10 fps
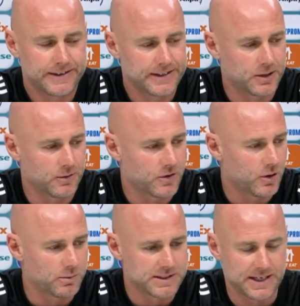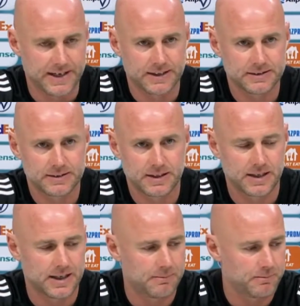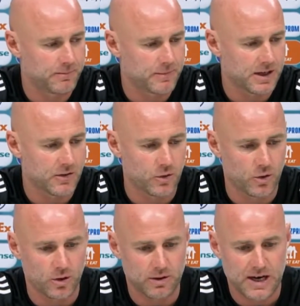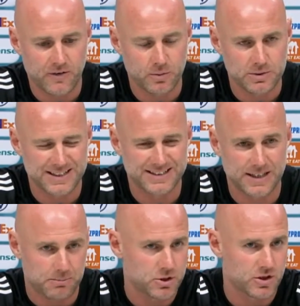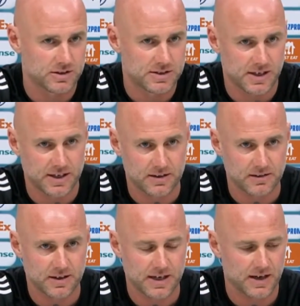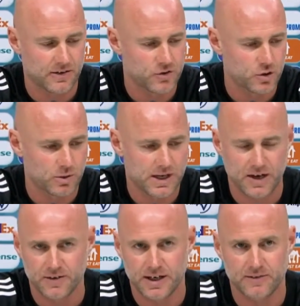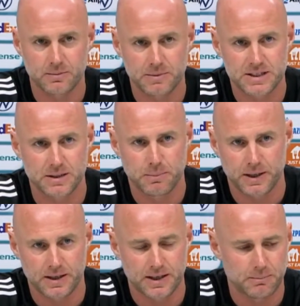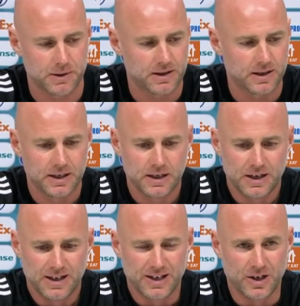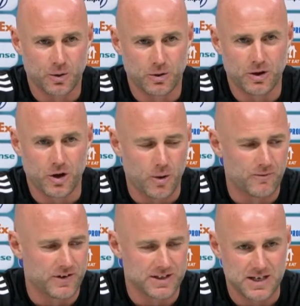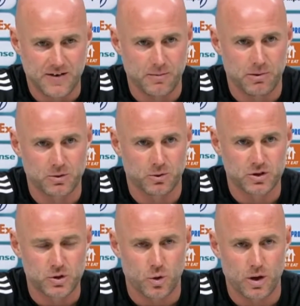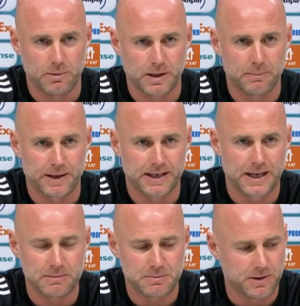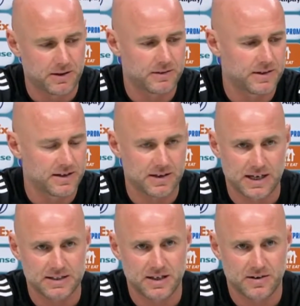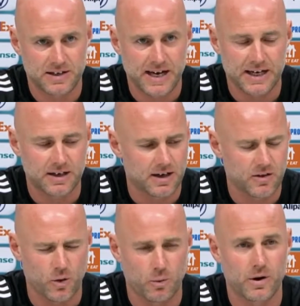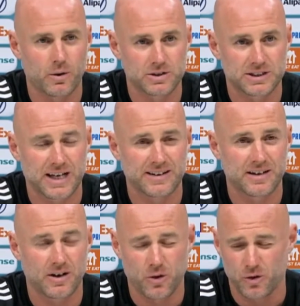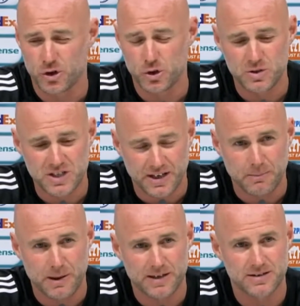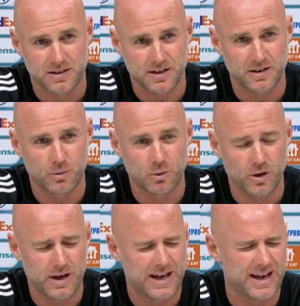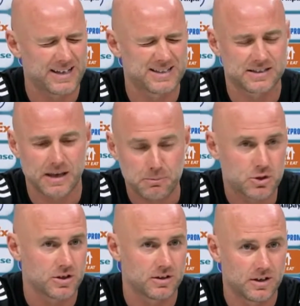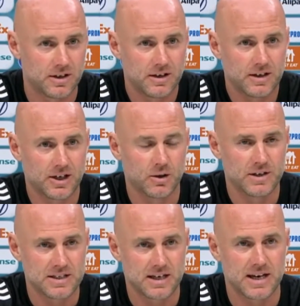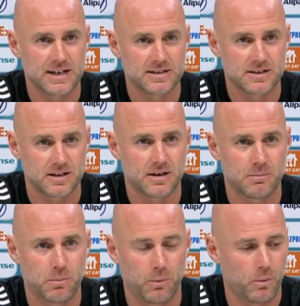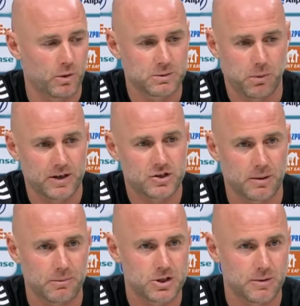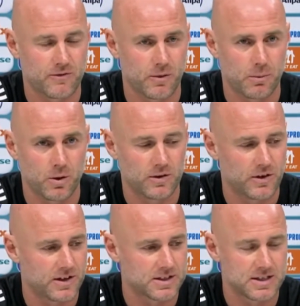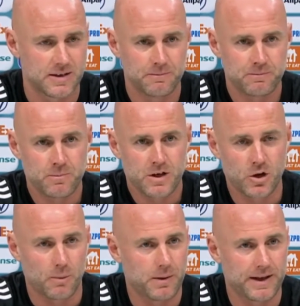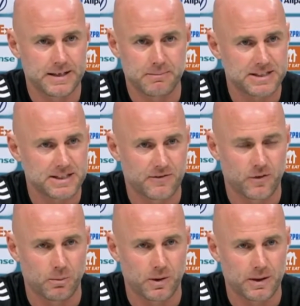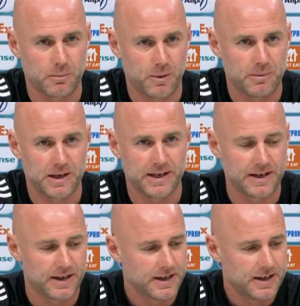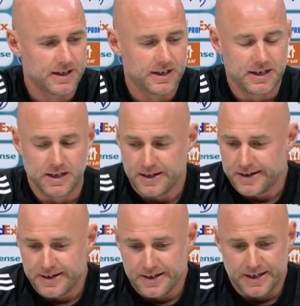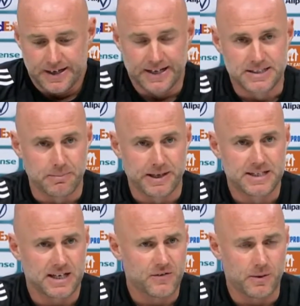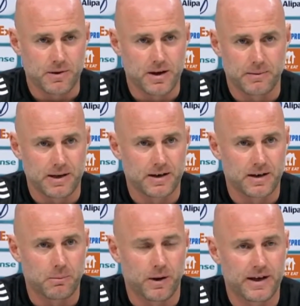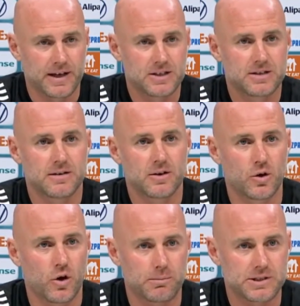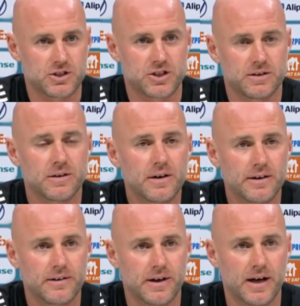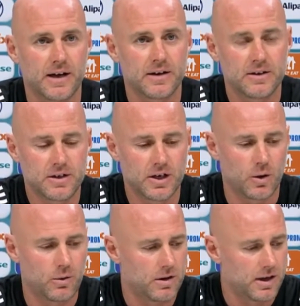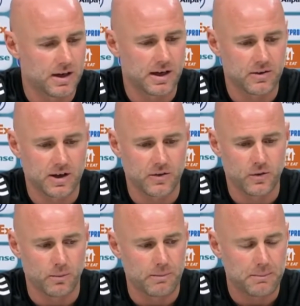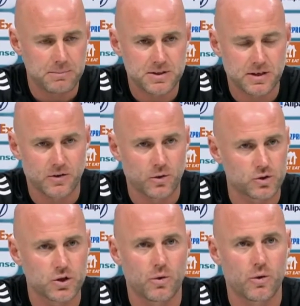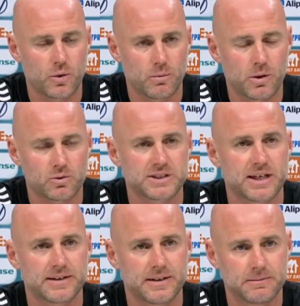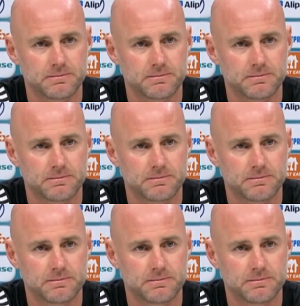They're always here. I thought Aaron was exceptional tonight. Gareth showed character after missing the penalty, but obviously everybody wants to talk about the big names, but the other lads, the other 9, I thought were outstanding. I thought the 2 centre-backs tonight were exceptional. These are lads that are, one's playing championship football, the other's not playing domestic football in the Premier League. It's a big test for them to come in and play against good opposition. And, I thought Meps and I thought Joe Roden were outstanding.